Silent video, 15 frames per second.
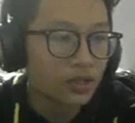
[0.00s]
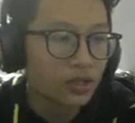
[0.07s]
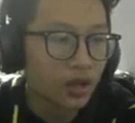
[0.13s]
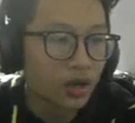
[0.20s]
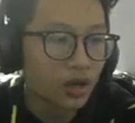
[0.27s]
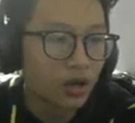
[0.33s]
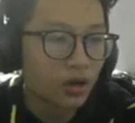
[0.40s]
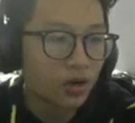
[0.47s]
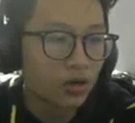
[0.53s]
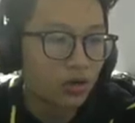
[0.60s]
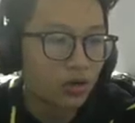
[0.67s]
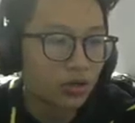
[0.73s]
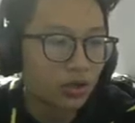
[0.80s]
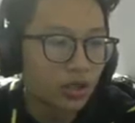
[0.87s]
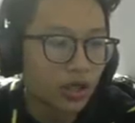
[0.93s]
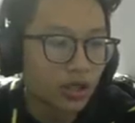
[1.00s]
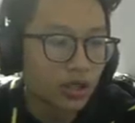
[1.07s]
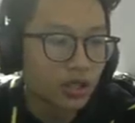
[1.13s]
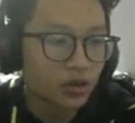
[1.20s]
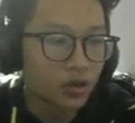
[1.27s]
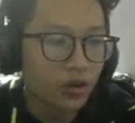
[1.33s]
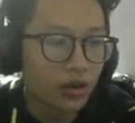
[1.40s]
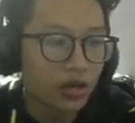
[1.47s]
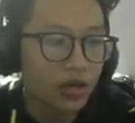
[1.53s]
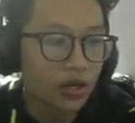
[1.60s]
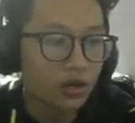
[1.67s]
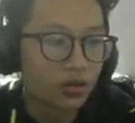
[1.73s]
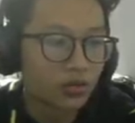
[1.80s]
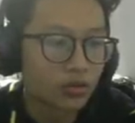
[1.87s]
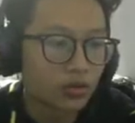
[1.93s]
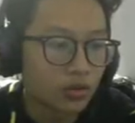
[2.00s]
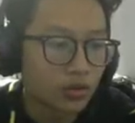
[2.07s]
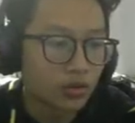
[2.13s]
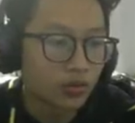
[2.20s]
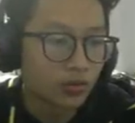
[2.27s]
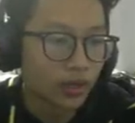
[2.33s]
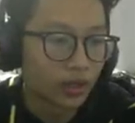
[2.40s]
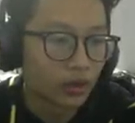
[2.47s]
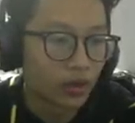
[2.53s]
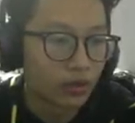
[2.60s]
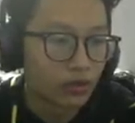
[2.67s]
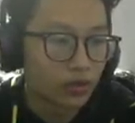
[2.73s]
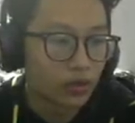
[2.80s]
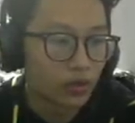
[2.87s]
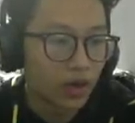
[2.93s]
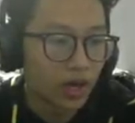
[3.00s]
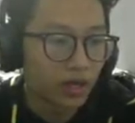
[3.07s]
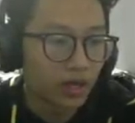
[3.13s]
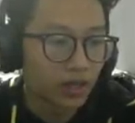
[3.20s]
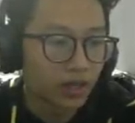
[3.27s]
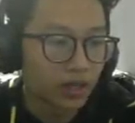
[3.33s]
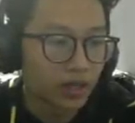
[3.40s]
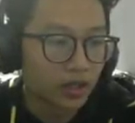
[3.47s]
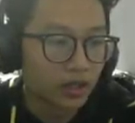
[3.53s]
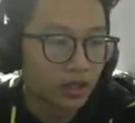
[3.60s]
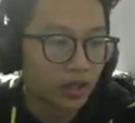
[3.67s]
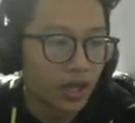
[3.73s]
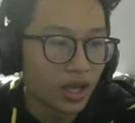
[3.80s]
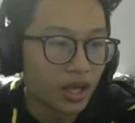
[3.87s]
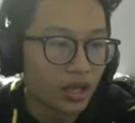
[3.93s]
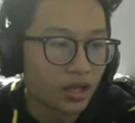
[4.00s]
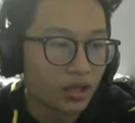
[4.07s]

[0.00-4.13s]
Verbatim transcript: So, yeah, that's all I know. Oh my god, I'm so ugly. Eh.